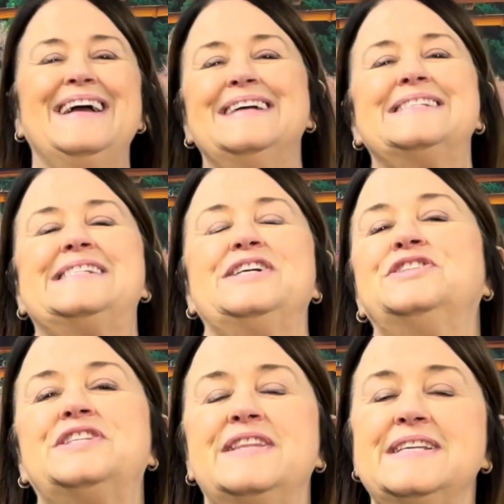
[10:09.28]
Still
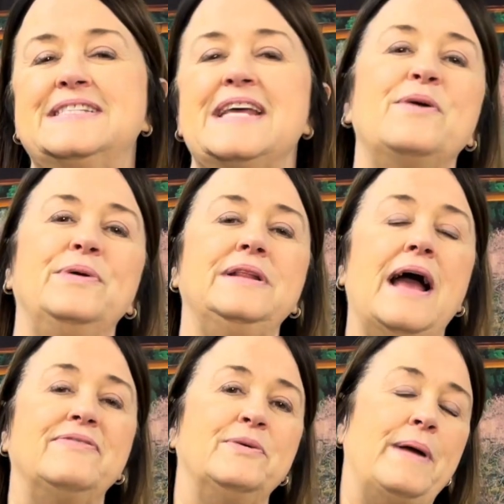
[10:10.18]
to this day, we
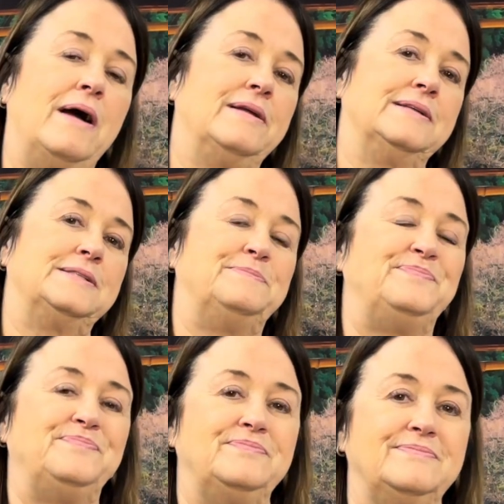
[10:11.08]
laugh about it.
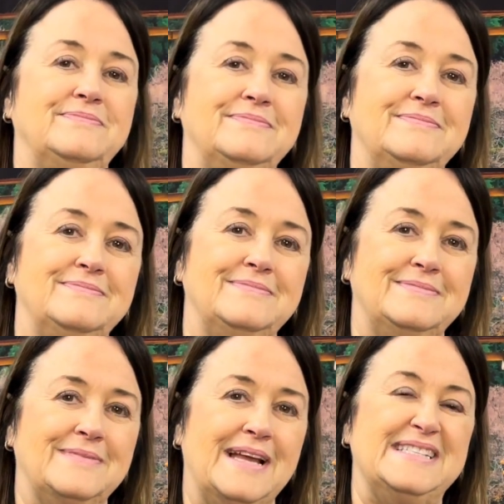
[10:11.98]

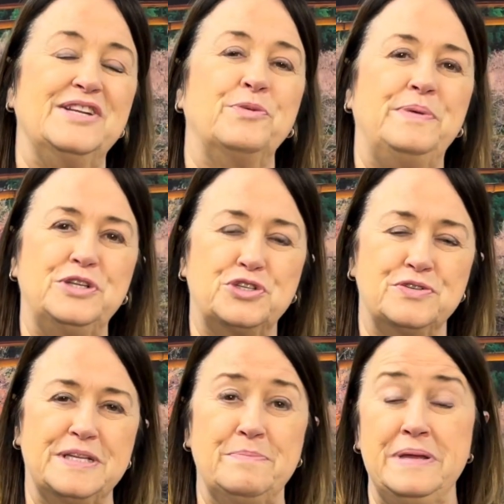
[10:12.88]
I send her
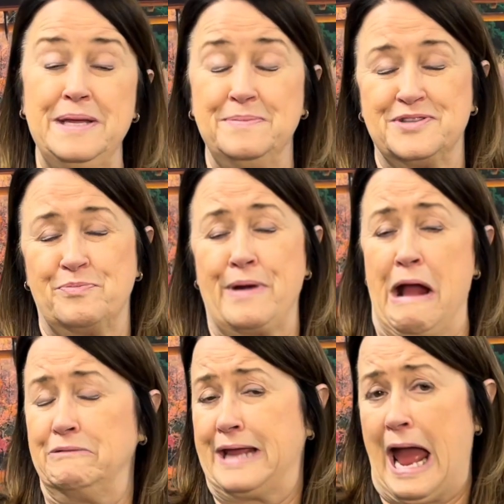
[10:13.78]
pictures and memes of
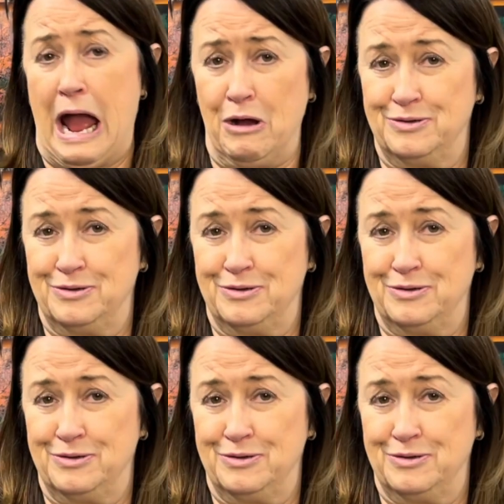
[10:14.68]
brown cows.